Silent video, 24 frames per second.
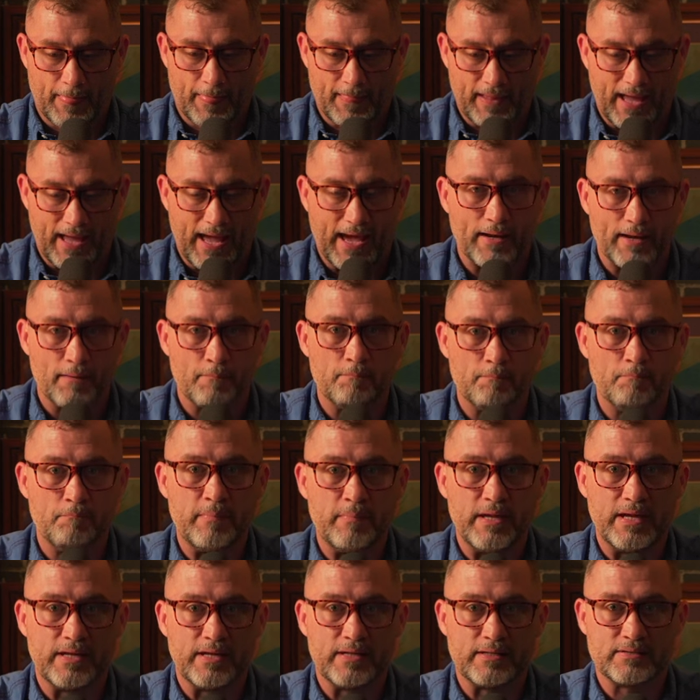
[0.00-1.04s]
at a
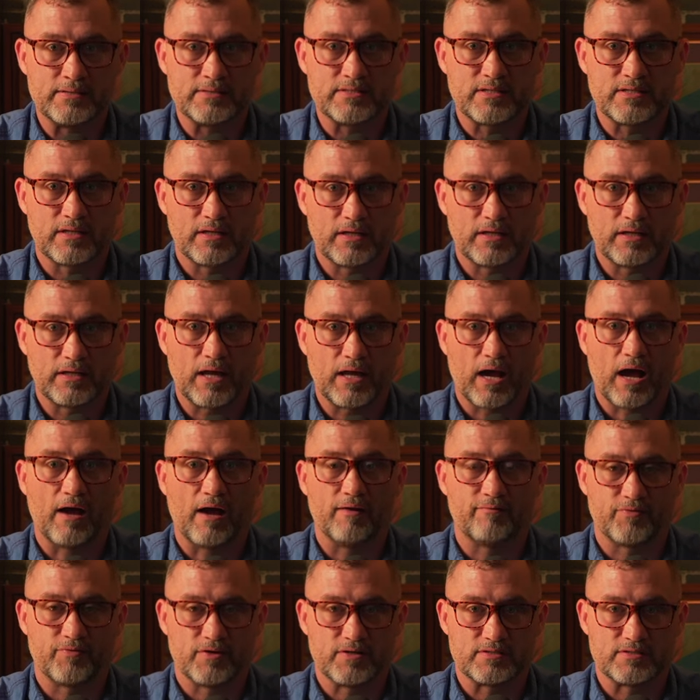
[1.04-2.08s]
men's
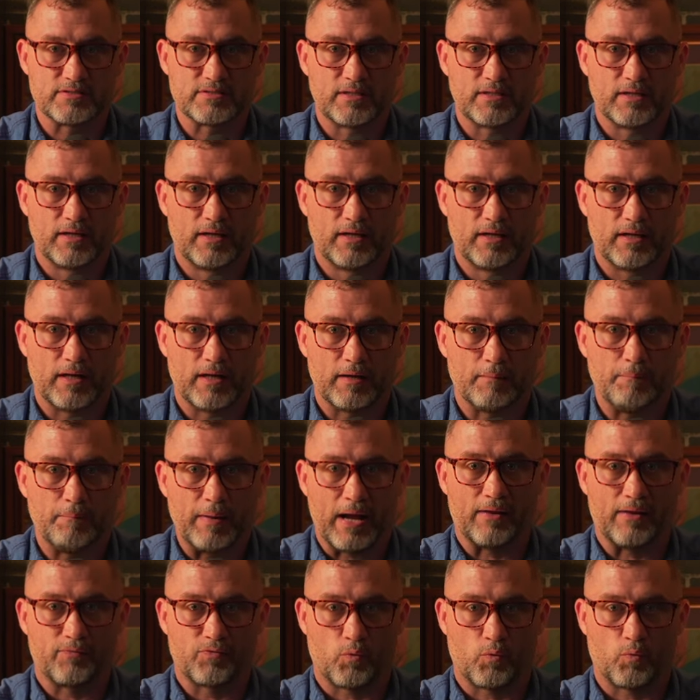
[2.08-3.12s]
conference
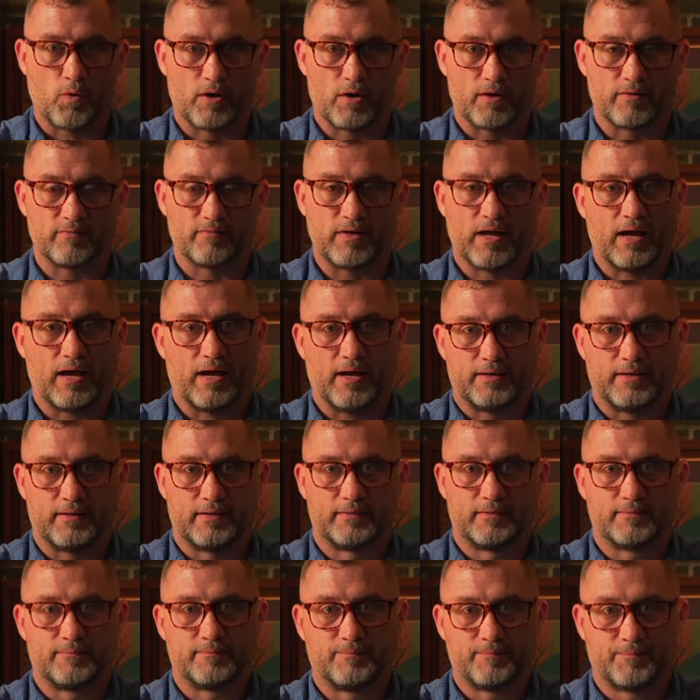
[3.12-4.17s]
about the Word of God,
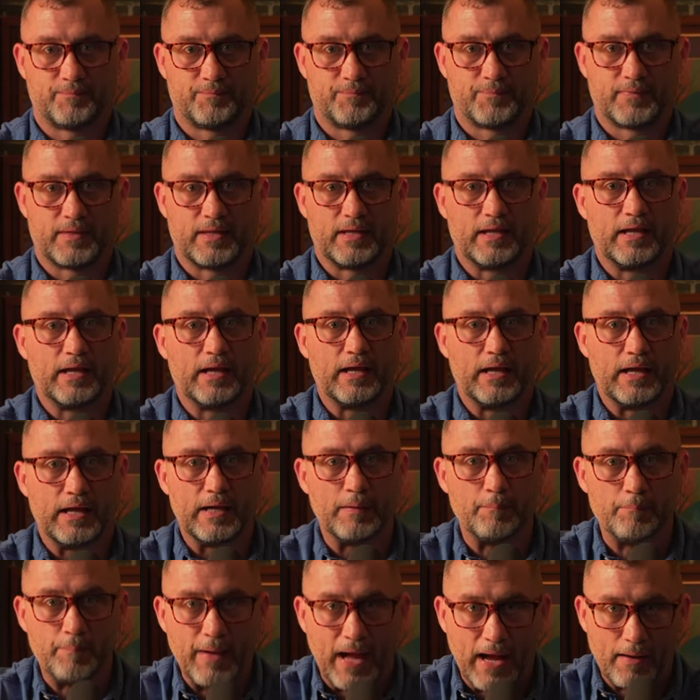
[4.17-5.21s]

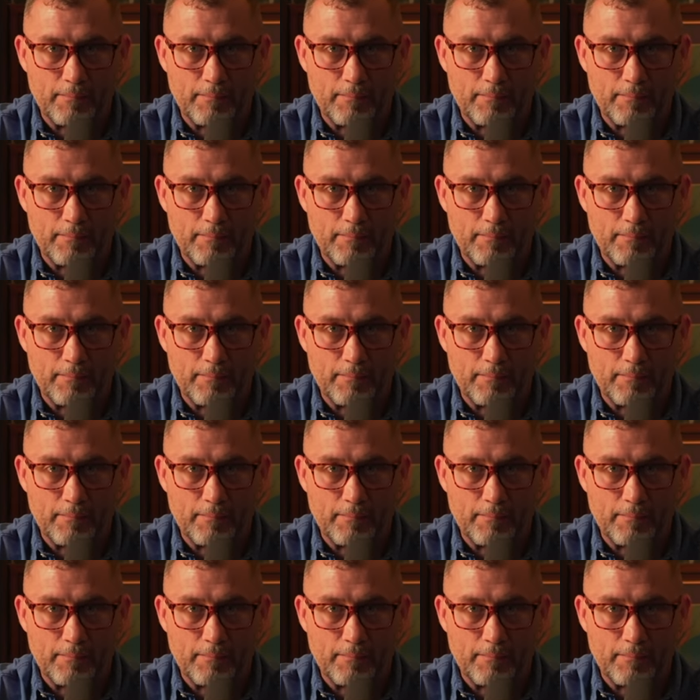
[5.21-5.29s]
about